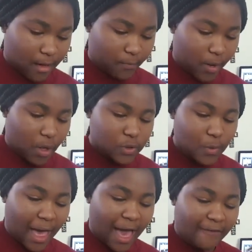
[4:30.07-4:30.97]
We
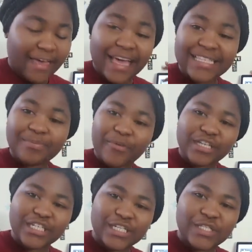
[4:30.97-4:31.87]
also have
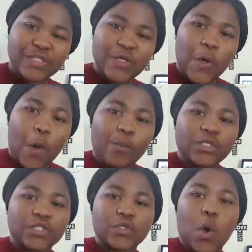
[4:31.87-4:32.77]
expressions,
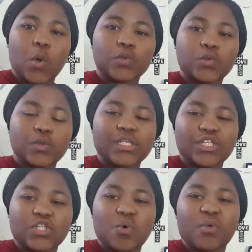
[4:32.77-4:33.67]
which is also to
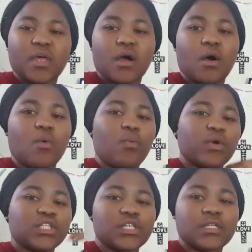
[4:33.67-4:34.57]
show the
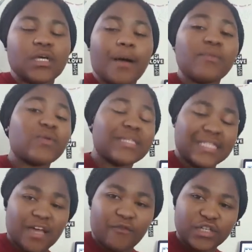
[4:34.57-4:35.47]

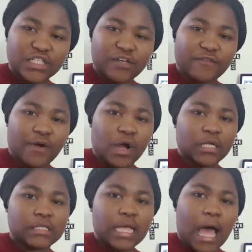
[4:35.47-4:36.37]
community of Wichita
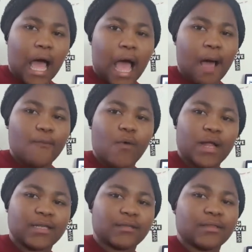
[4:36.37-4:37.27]
Falls
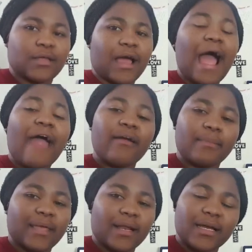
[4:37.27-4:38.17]
what the
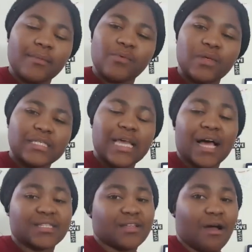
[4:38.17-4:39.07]
Caribbean community
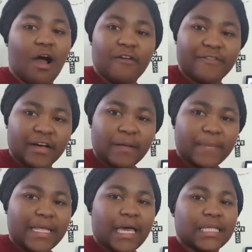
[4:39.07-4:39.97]
has to offer
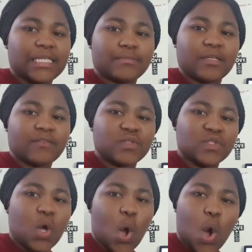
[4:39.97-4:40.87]
in terms of
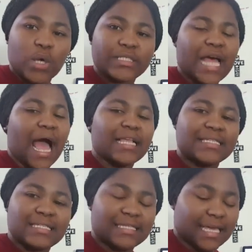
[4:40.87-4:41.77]
song,
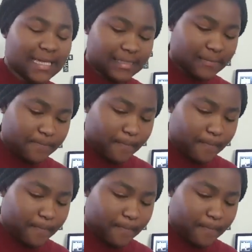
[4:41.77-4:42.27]
dance, skit.